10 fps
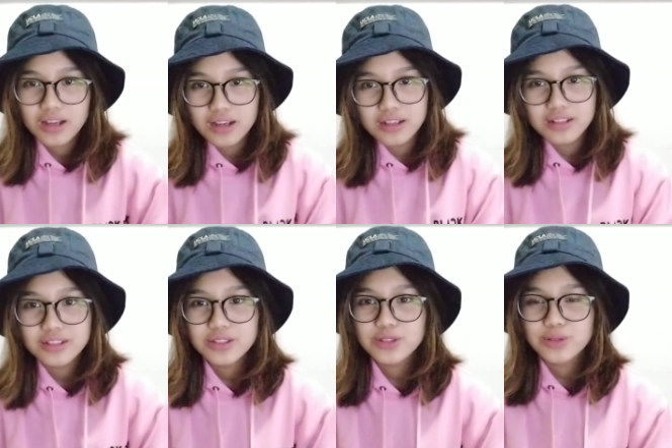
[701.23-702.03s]

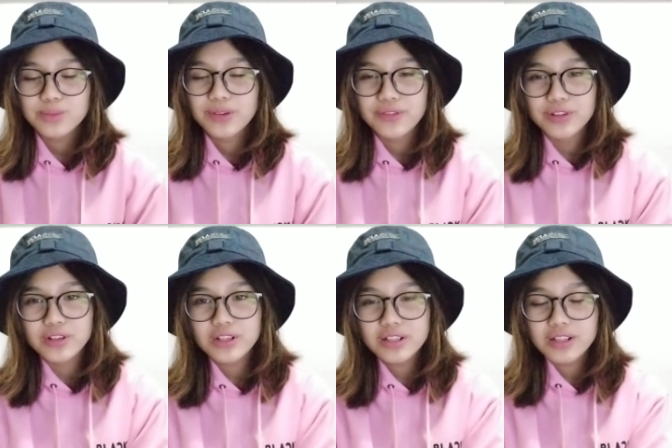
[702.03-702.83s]
and so
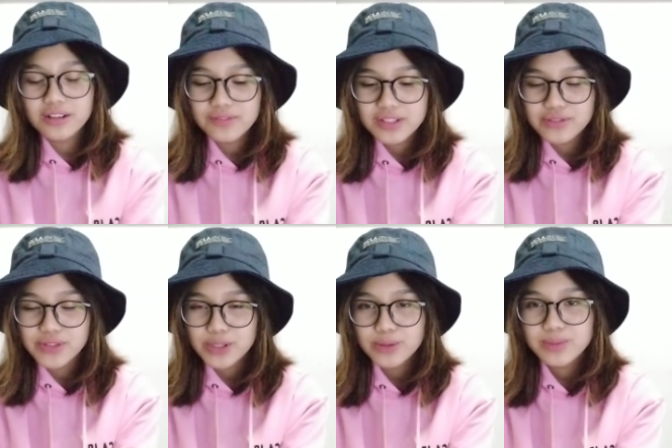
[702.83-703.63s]
before you click off this
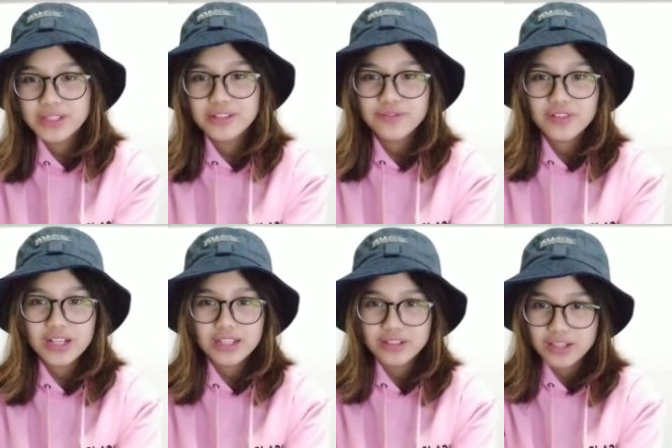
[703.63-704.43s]
video, please don't
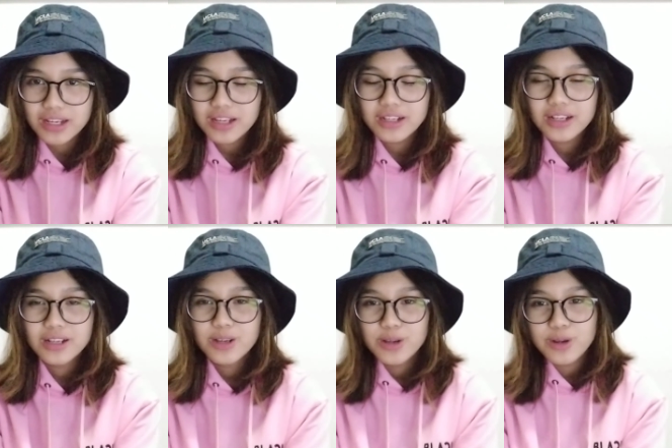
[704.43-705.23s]
forget to like,
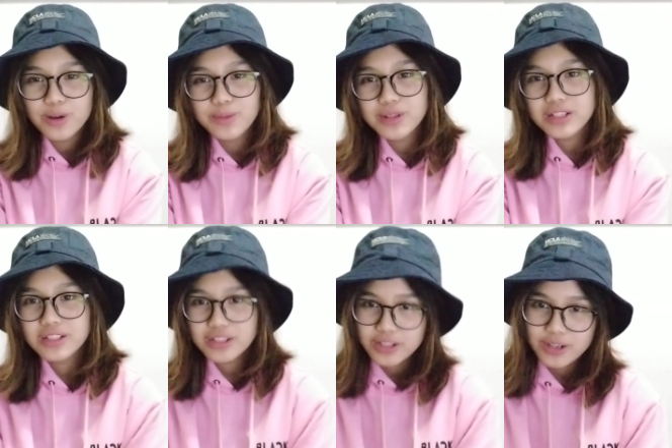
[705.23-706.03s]
comment,
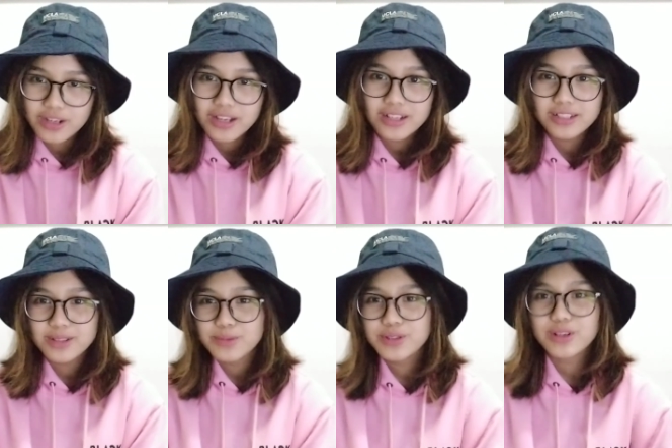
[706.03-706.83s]
share,
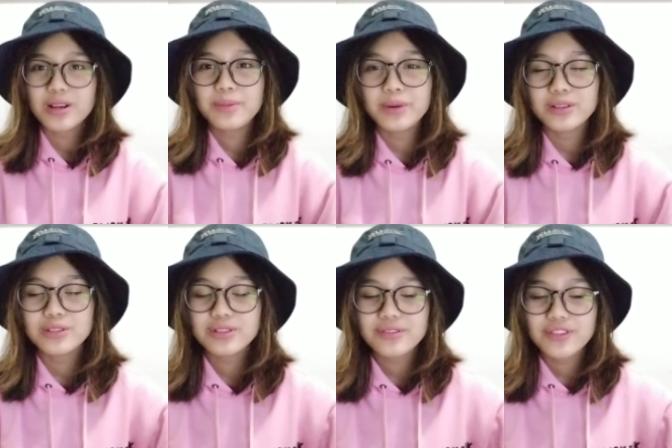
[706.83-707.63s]
and subscribe.
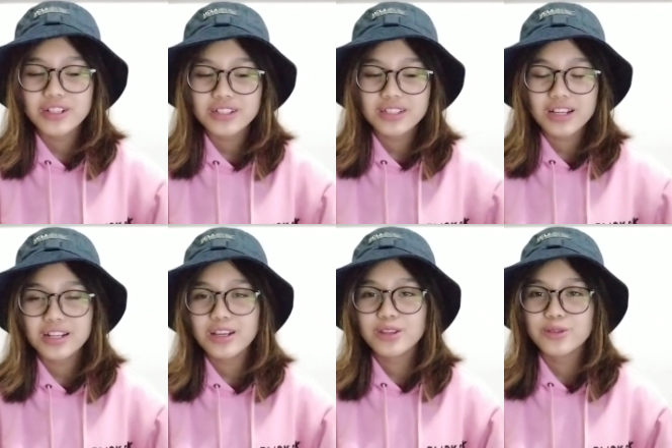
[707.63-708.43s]
Also, if there's
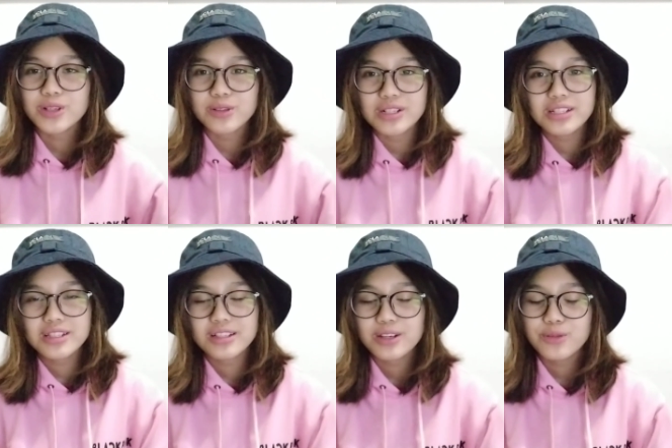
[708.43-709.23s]
any other
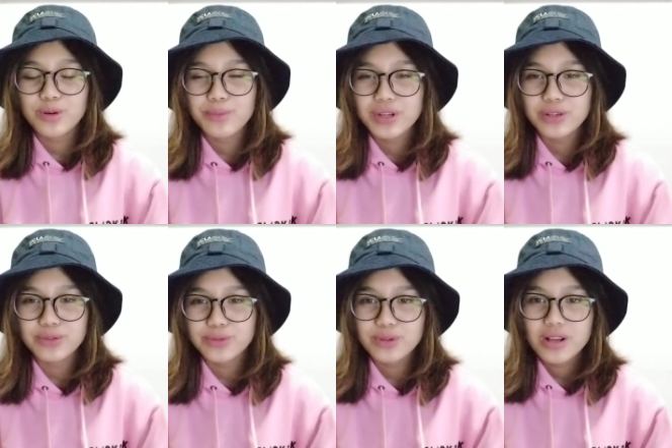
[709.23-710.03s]
requests that you want me to
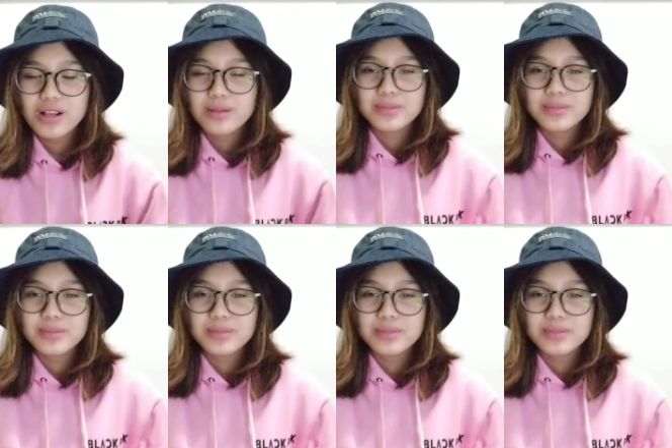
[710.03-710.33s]
do,